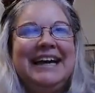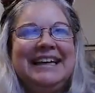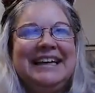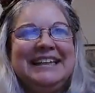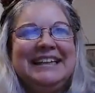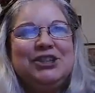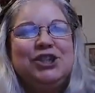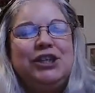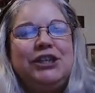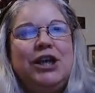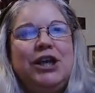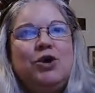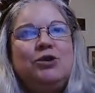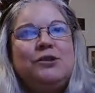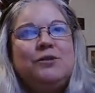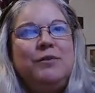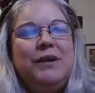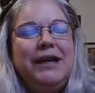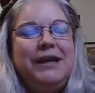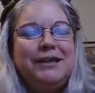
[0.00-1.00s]
She
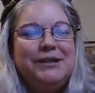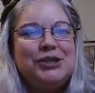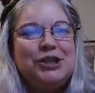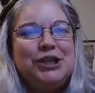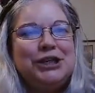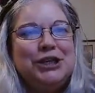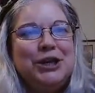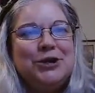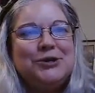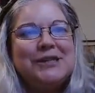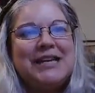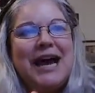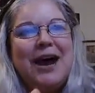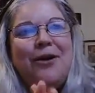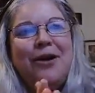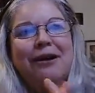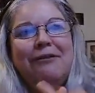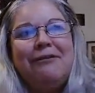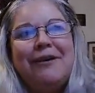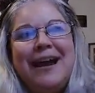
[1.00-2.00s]
knows me, she knows
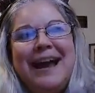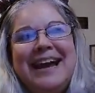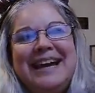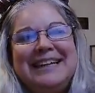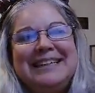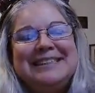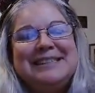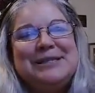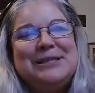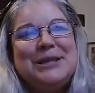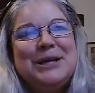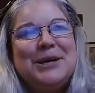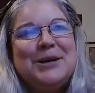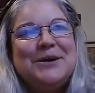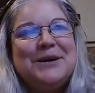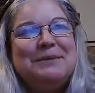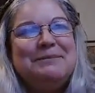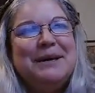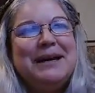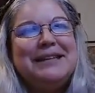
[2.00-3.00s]
how I write,
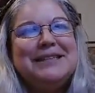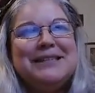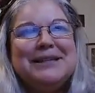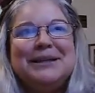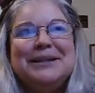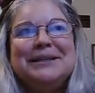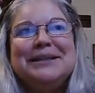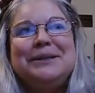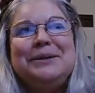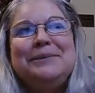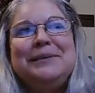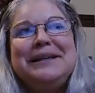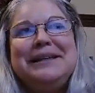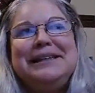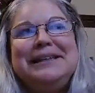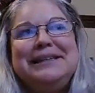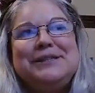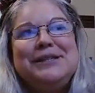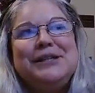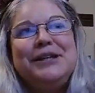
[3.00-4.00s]
so it makes it a little bit
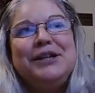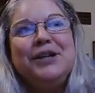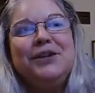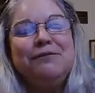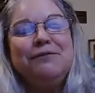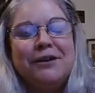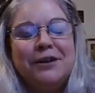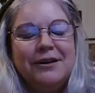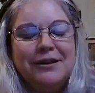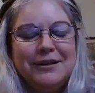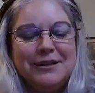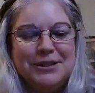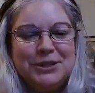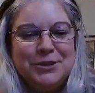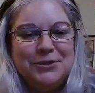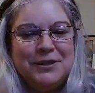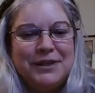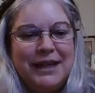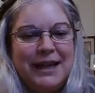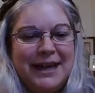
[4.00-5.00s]
easier for her to
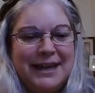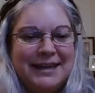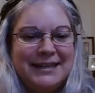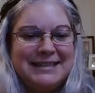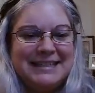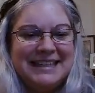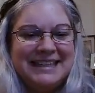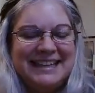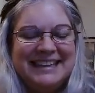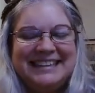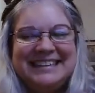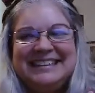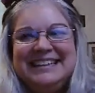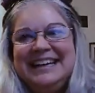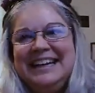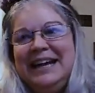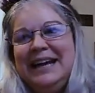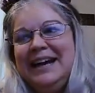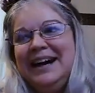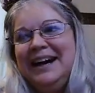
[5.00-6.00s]
do the editing,
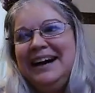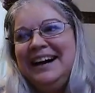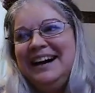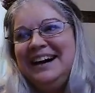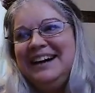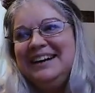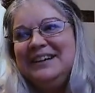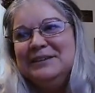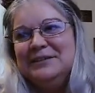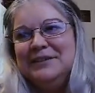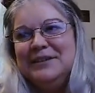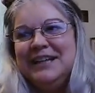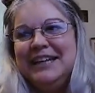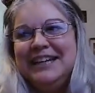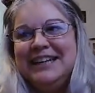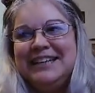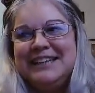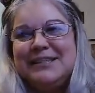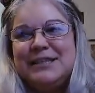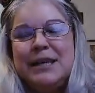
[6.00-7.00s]

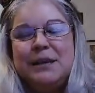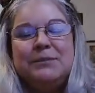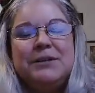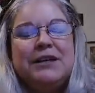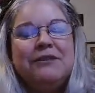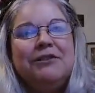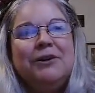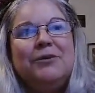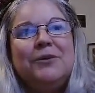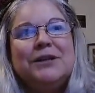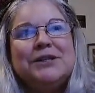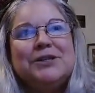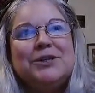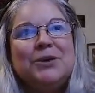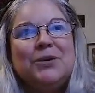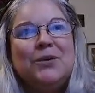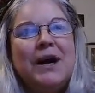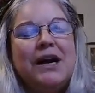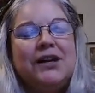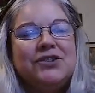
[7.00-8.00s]
except every once in
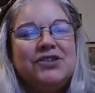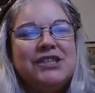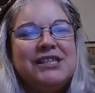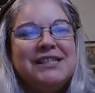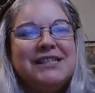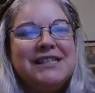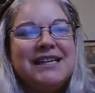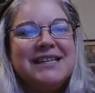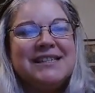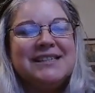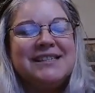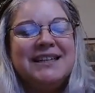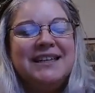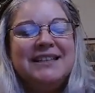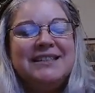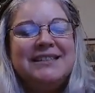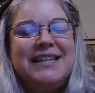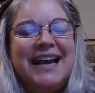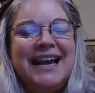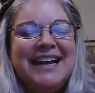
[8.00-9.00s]
a while she says,
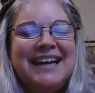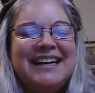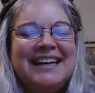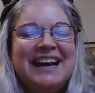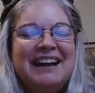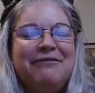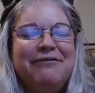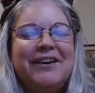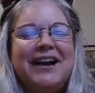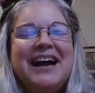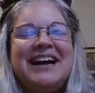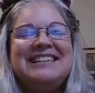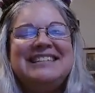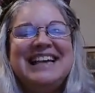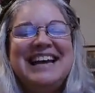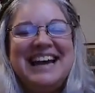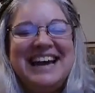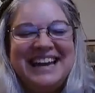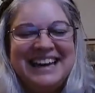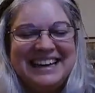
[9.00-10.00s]
dang it, I forgot
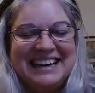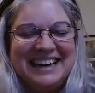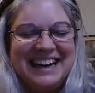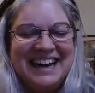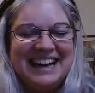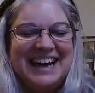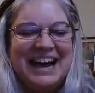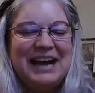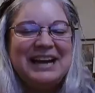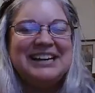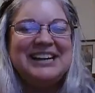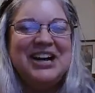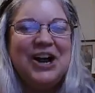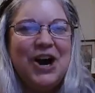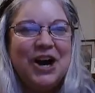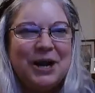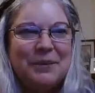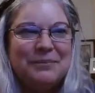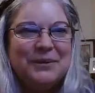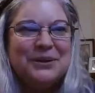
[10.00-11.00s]
to edit, I got
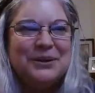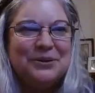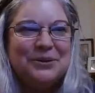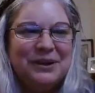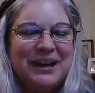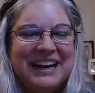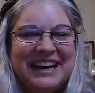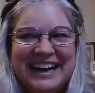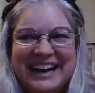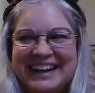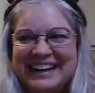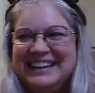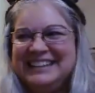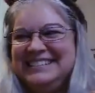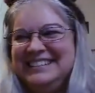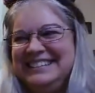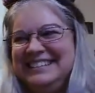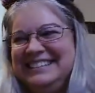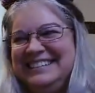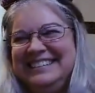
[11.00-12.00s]
caught up in the reading.
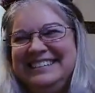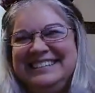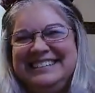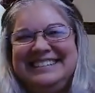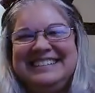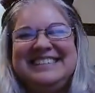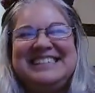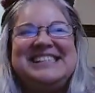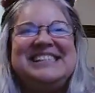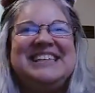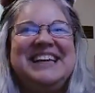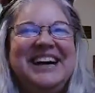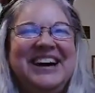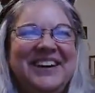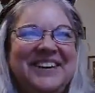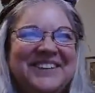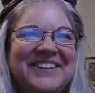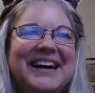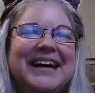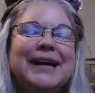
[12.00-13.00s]

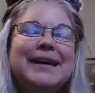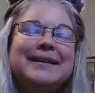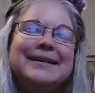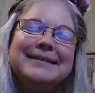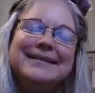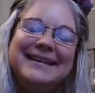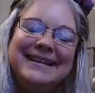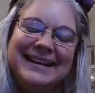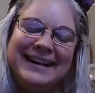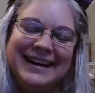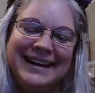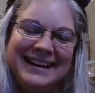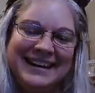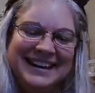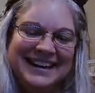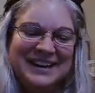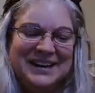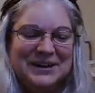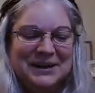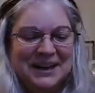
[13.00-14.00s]
So
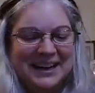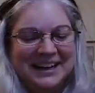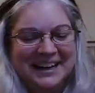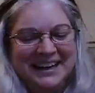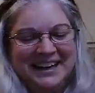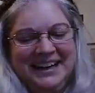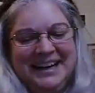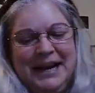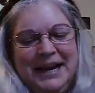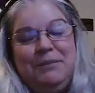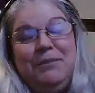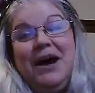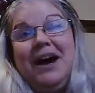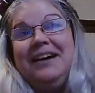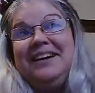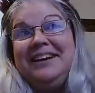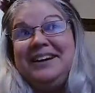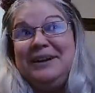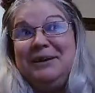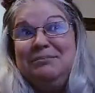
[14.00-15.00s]
I'm not
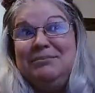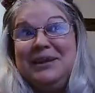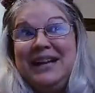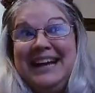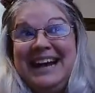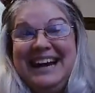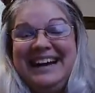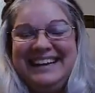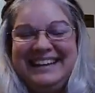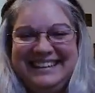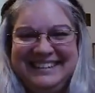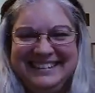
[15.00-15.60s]
going to complain.